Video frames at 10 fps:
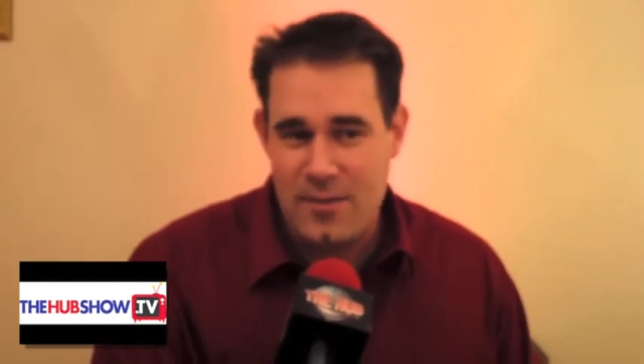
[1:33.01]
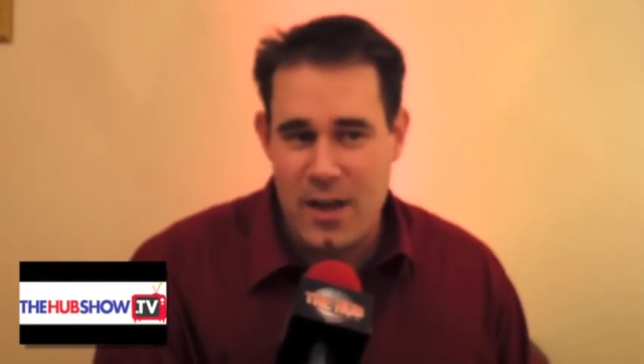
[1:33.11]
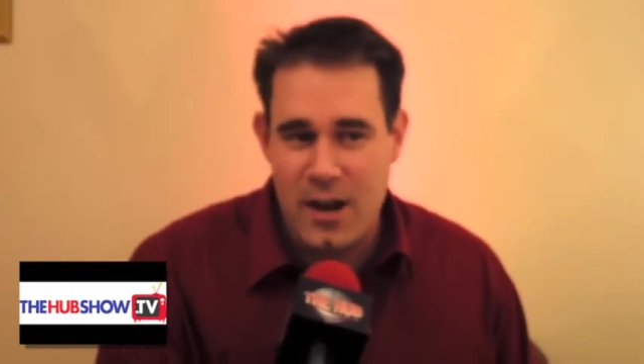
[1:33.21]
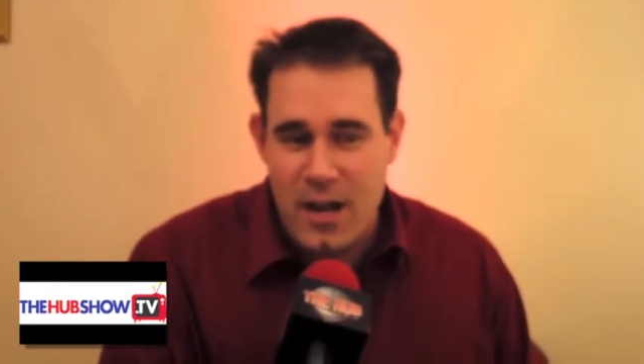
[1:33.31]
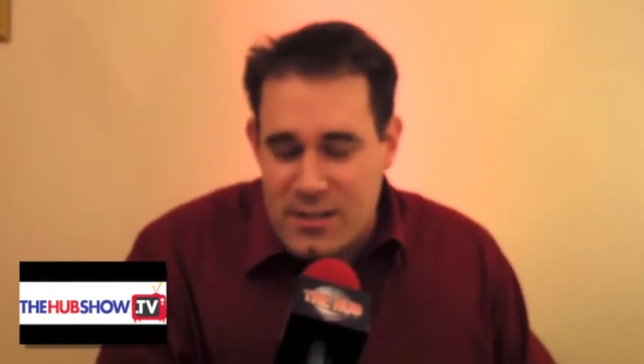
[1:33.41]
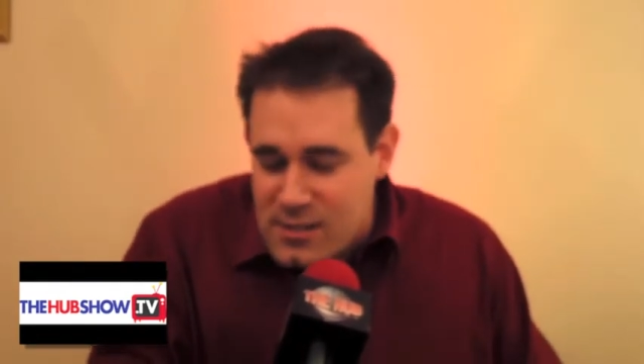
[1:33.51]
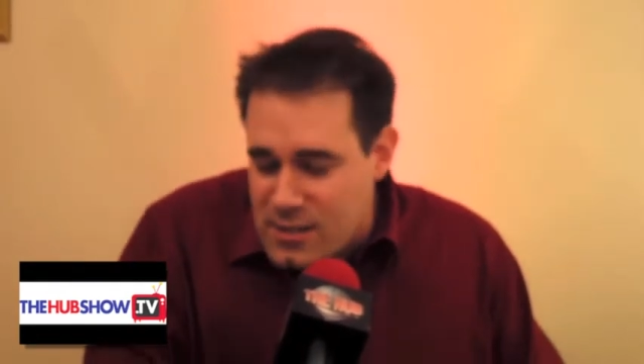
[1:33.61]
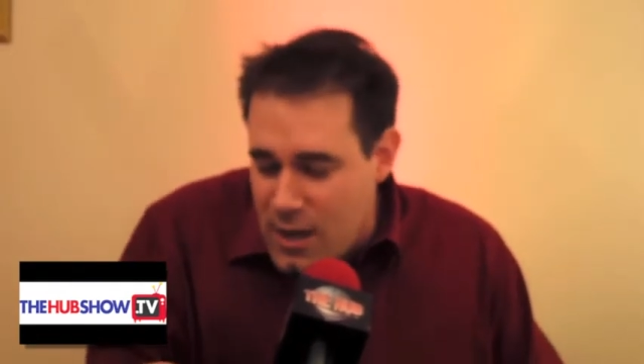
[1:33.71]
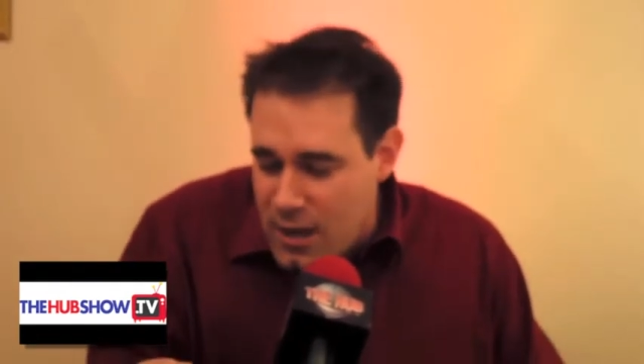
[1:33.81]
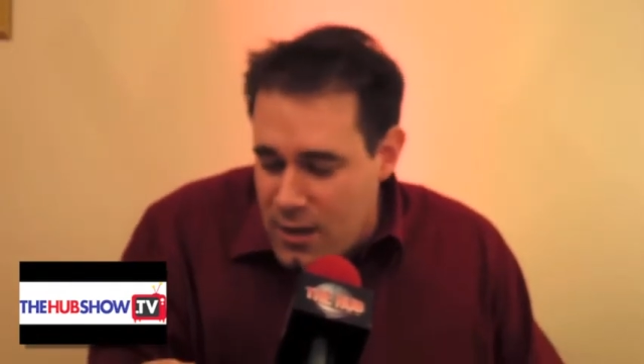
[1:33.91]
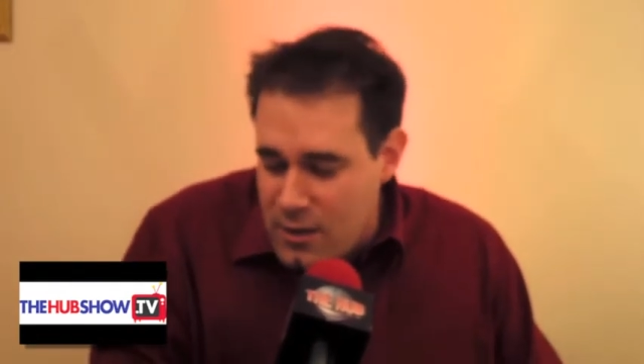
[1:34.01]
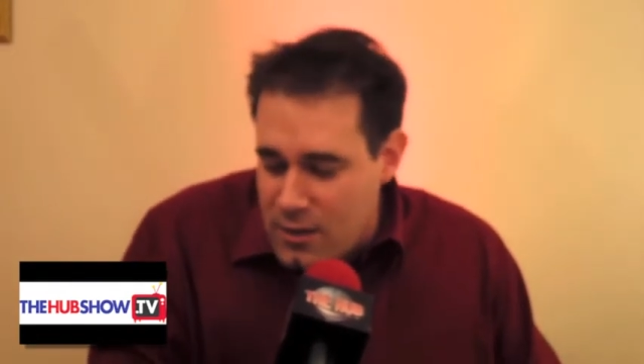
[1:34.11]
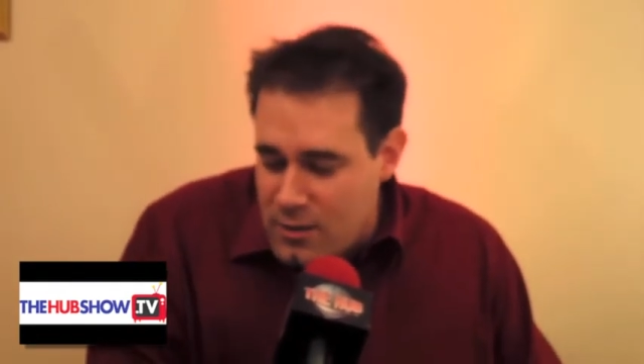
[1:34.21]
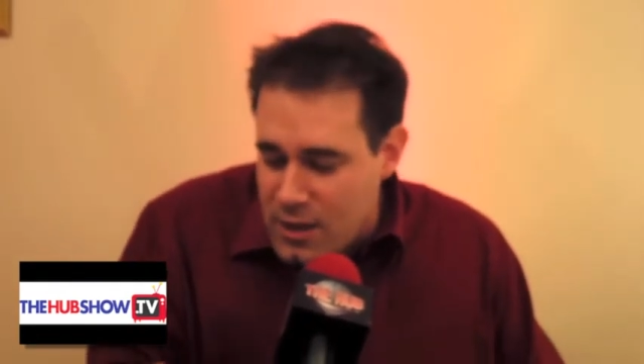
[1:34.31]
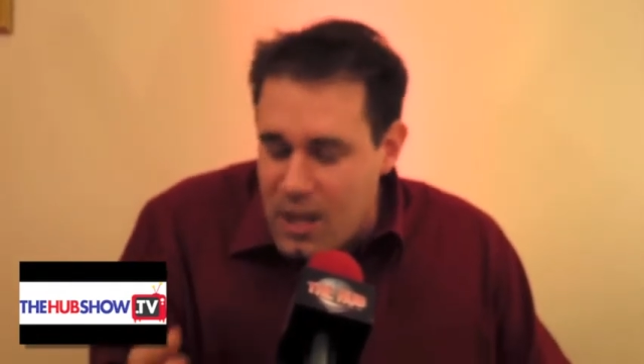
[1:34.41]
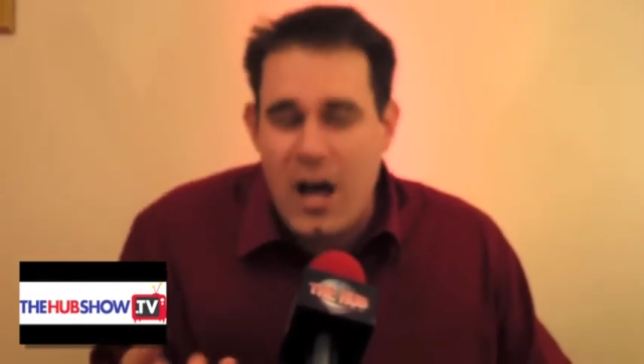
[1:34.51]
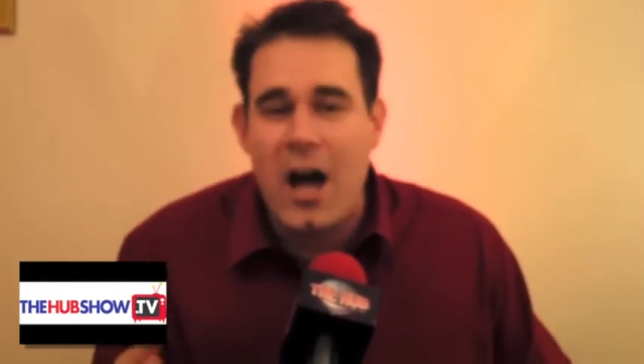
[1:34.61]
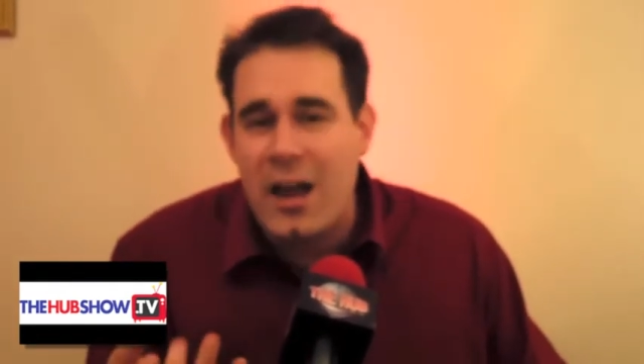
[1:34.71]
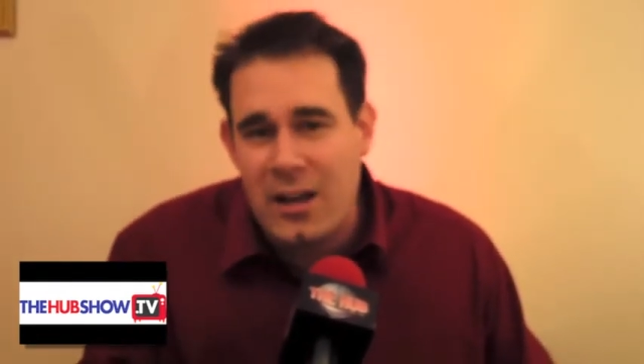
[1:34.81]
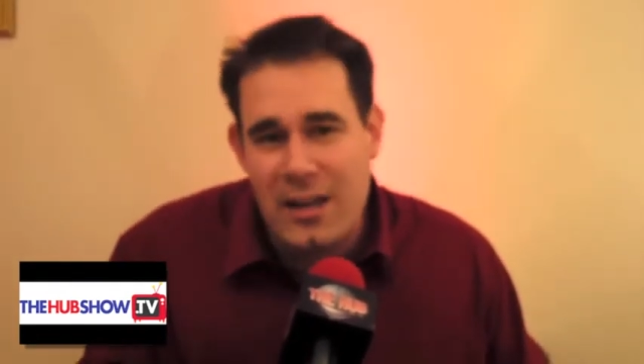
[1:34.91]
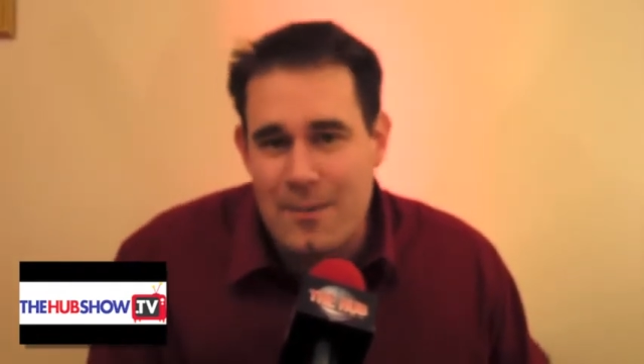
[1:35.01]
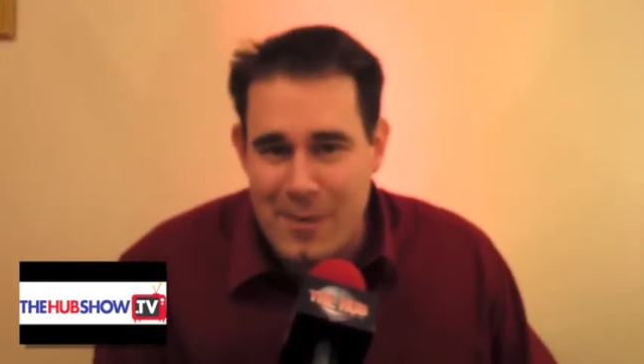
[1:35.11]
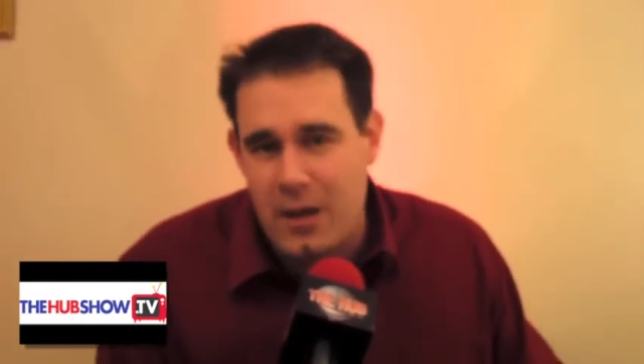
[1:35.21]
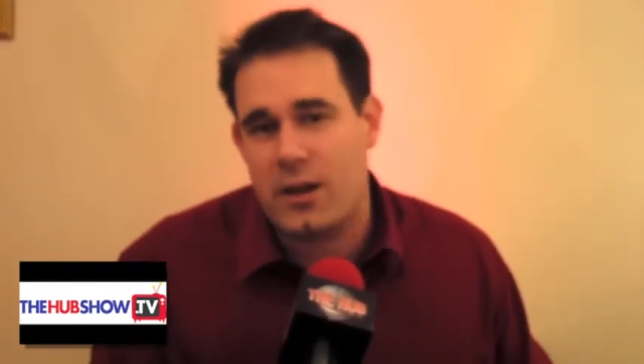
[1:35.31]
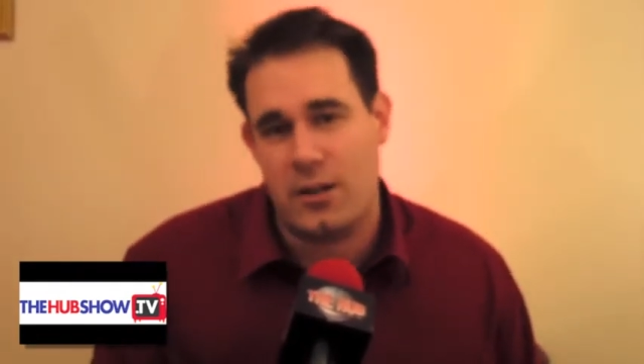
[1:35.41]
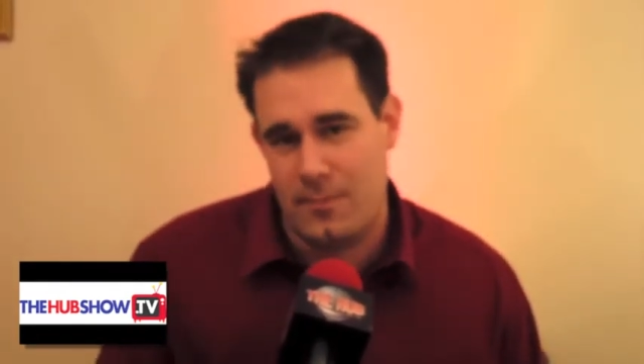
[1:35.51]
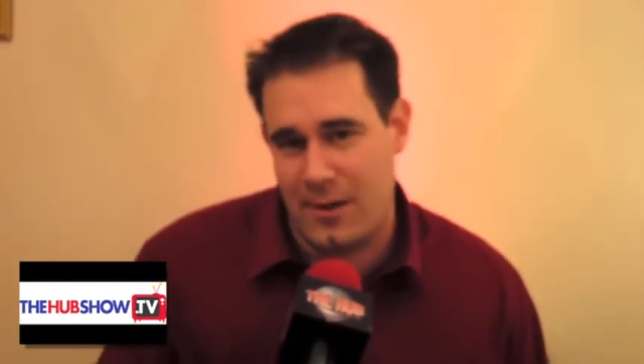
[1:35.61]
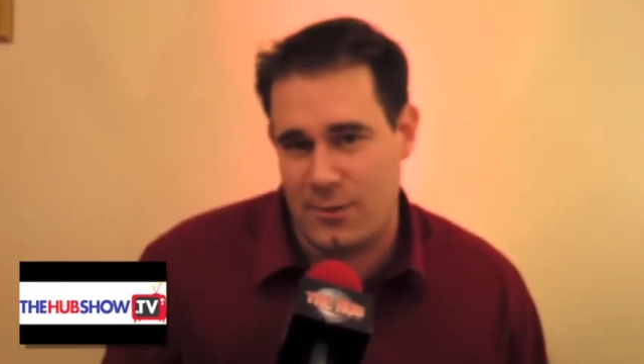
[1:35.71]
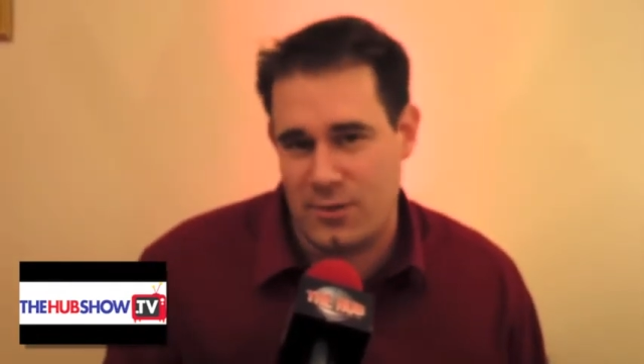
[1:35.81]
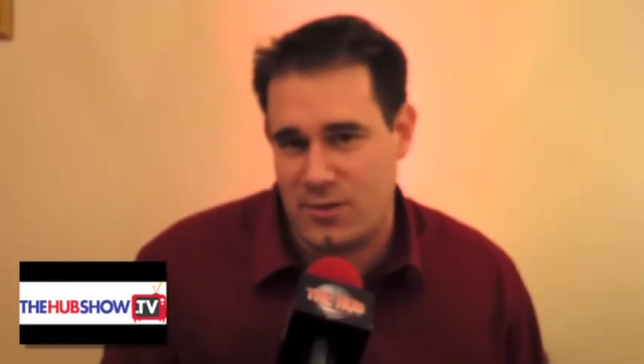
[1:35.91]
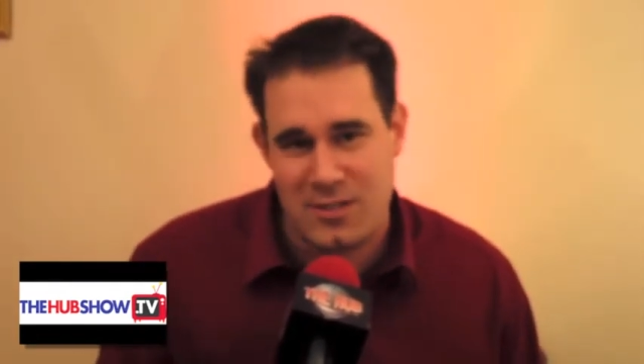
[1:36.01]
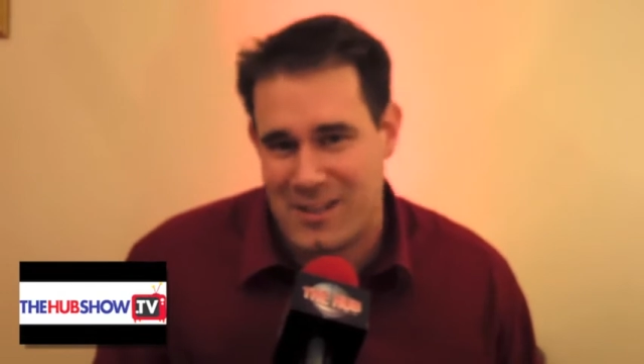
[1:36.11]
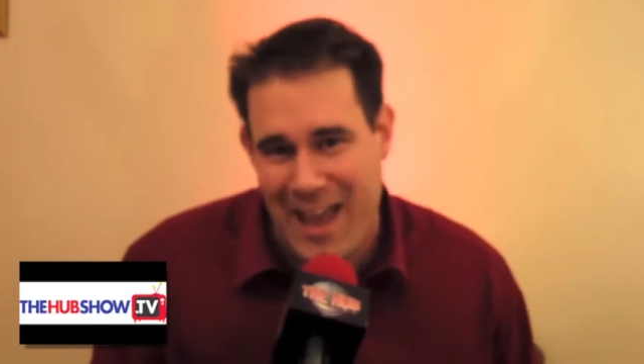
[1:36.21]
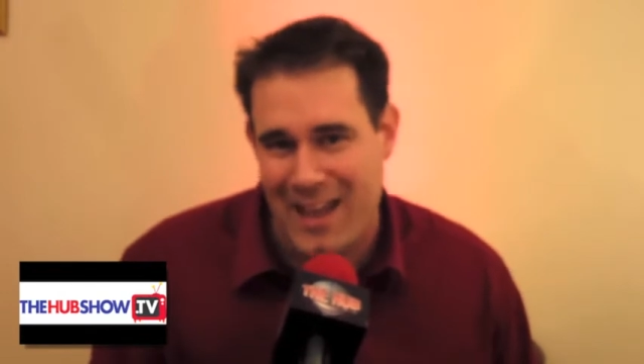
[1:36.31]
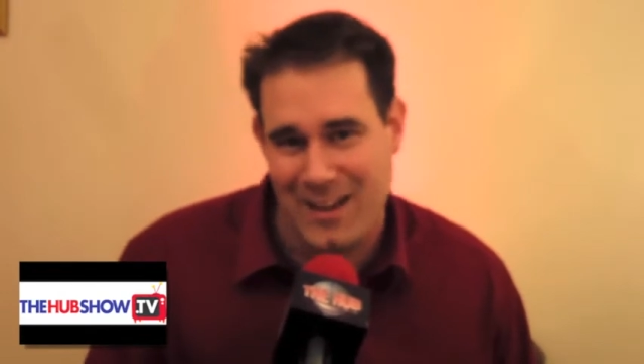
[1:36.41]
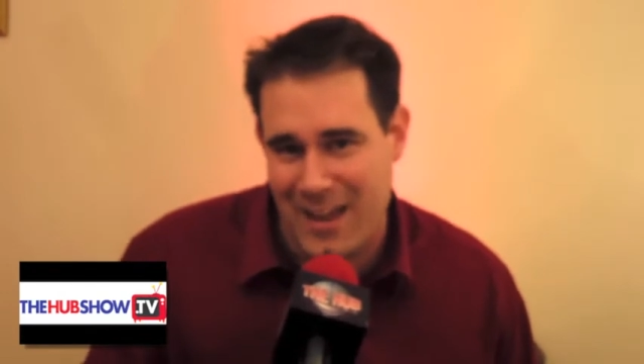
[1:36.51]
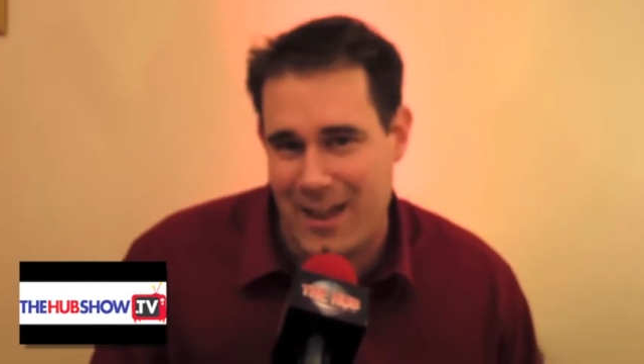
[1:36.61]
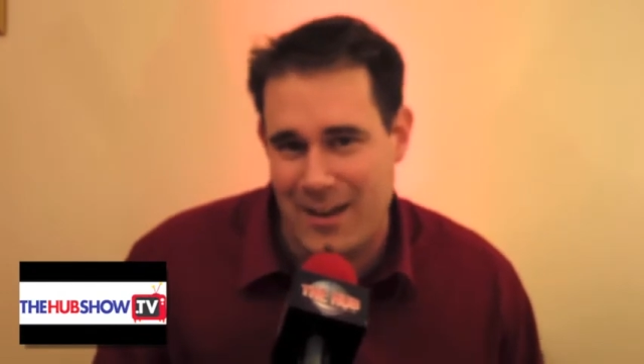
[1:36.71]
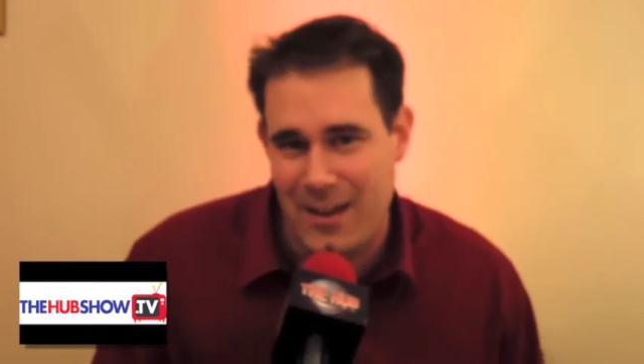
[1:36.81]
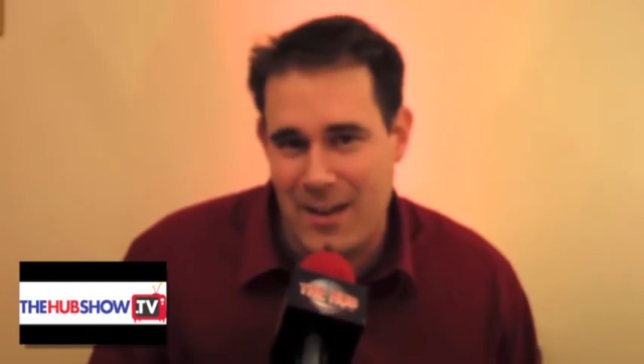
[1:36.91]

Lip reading: that us, the coddly American mothers, just can't get.